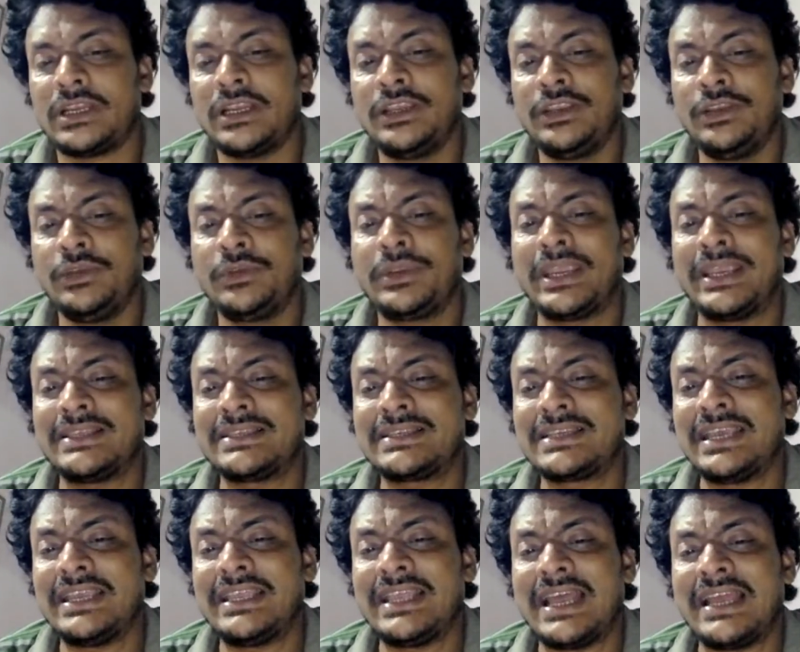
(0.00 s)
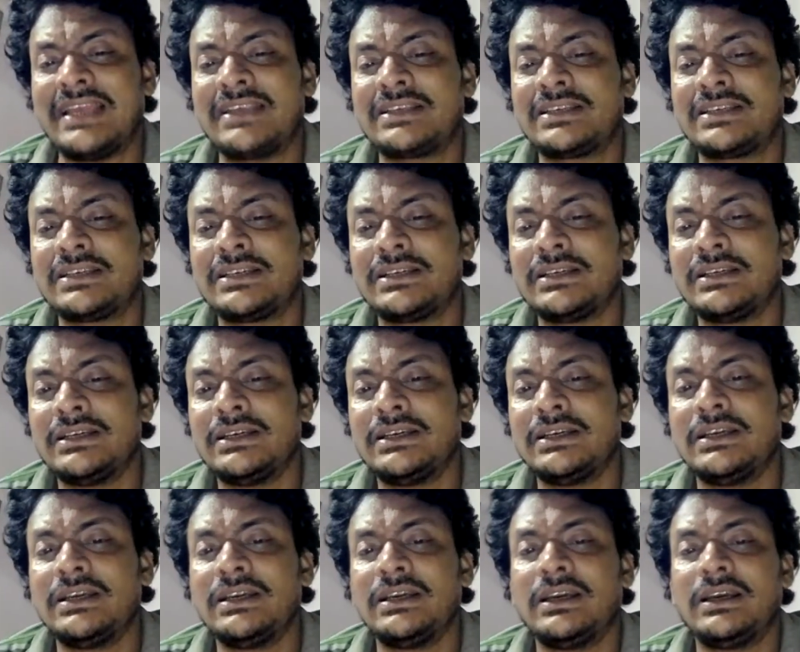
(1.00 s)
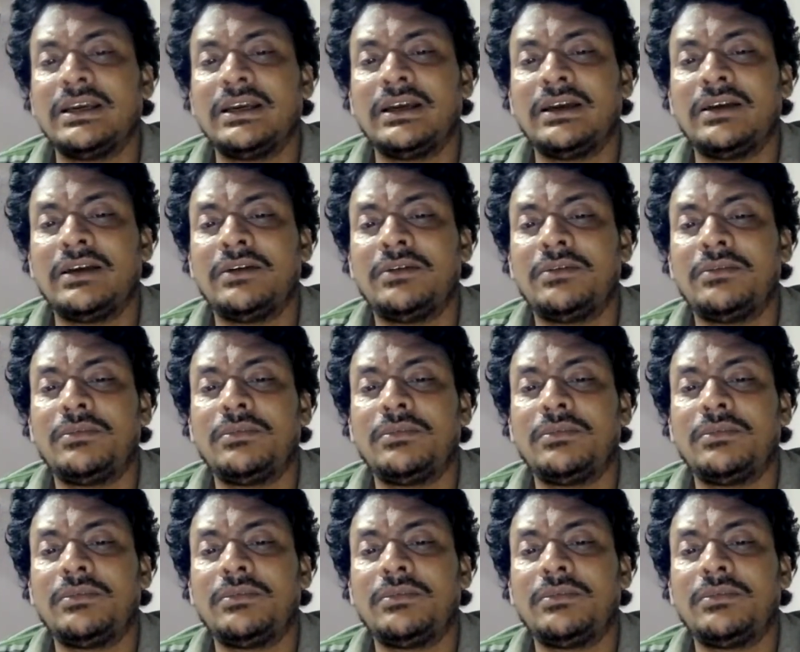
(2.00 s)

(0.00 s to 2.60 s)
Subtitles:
you can say that, uh,